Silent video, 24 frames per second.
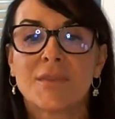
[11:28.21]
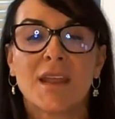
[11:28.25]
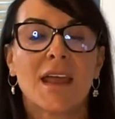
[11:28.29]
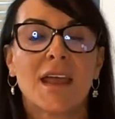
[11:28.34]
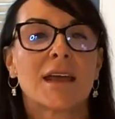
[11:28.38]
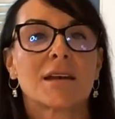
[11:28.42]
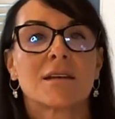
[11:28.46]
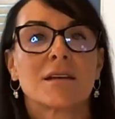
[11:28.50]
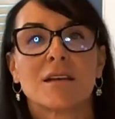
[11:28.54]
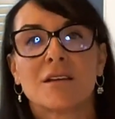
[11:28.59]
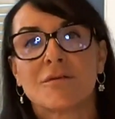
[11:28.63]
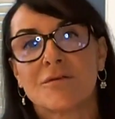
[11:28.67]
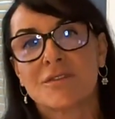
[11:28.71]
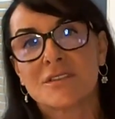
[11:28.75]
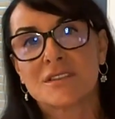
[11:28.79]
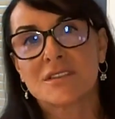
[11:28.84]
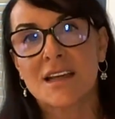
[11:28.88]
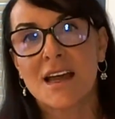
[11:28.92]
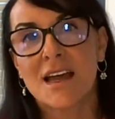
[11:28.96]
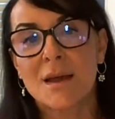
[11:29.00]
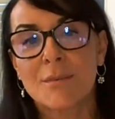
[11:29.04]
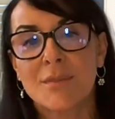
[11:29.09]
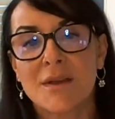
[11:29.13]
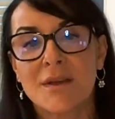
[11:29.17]
And for
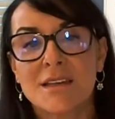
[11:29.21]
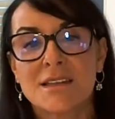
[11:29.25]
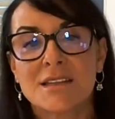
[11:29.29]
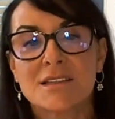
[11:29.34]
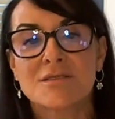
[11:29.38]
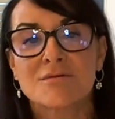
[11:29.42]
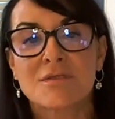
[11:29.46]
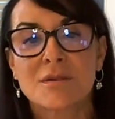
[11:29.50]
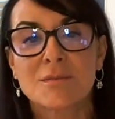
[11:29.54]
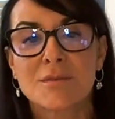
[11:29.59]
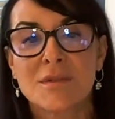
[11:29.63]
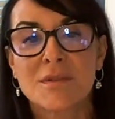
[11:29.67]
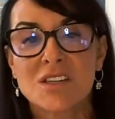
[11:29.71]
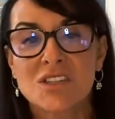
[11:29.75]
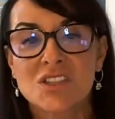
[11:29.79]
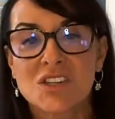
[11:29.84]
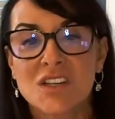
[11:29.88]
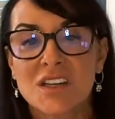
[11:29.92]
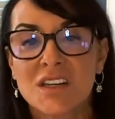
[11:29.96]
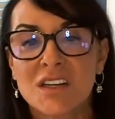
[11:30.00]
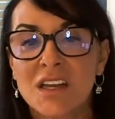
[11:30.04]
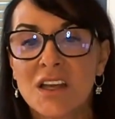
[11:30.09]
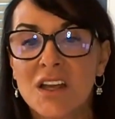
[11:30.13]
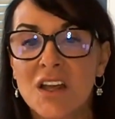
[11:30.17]
diabetes
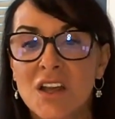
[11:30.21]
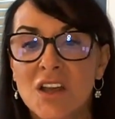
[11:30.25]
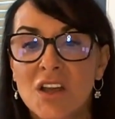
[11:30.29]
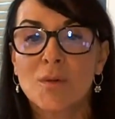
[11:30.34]
remission,